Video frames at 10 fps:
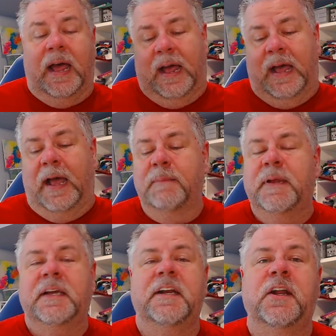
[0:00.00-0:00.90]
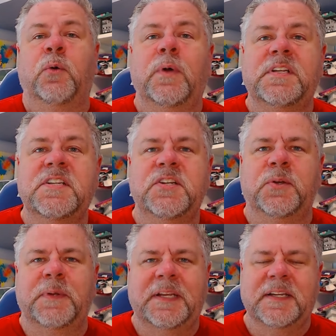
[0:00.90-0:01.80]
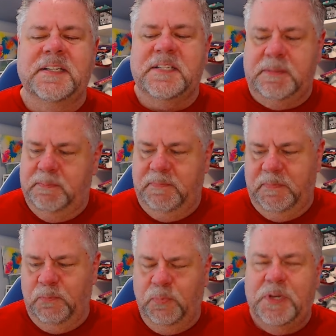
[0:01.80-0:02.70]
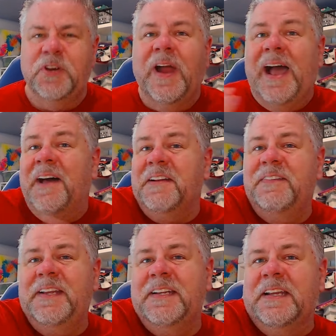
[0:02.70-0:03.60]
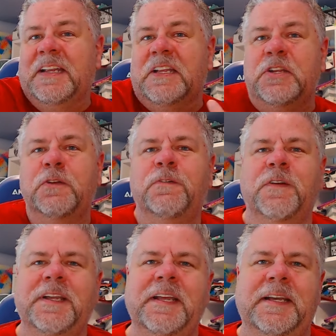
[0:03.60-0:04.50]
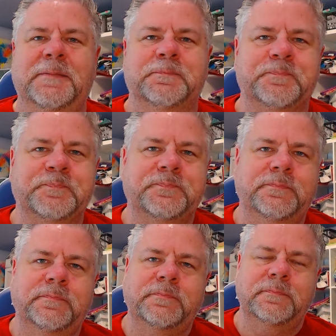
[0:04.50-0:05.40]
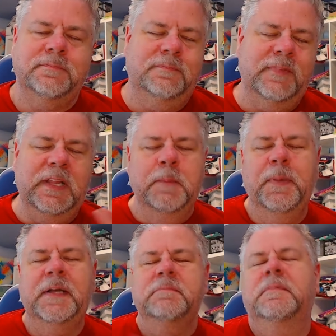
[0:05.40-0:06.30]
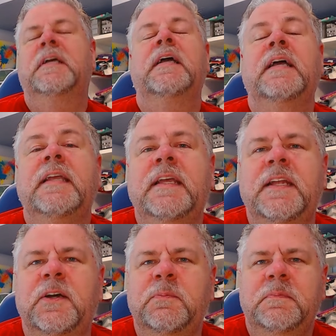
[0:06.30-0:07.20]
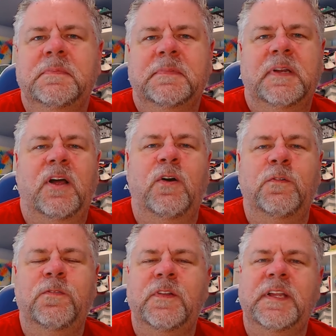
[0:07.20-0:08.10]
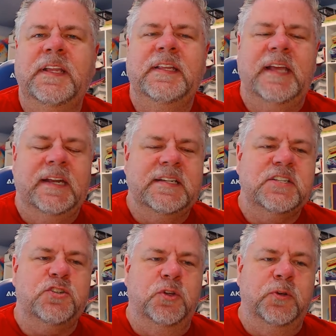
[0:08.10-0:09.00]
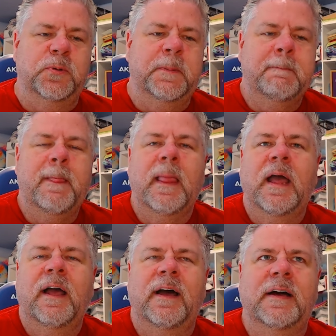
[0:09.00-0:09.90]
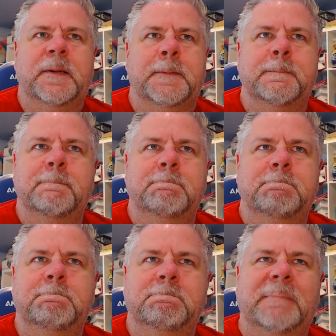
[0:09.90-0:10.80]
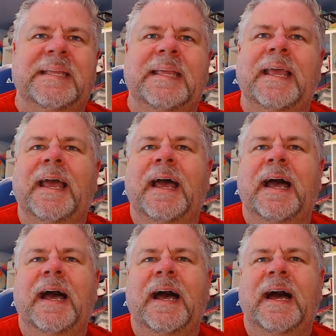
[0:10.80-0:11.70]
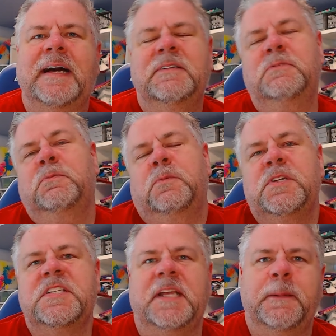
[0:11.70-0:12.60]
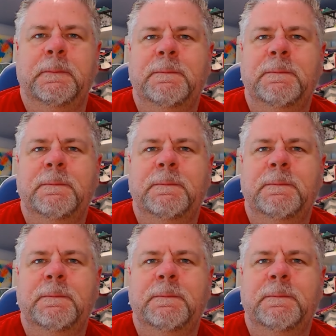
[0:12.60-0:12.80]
I'm not going to know what to do because when you're out of it, you forget. But, you know, hopefully that is soon. Um, yeah, we'll see.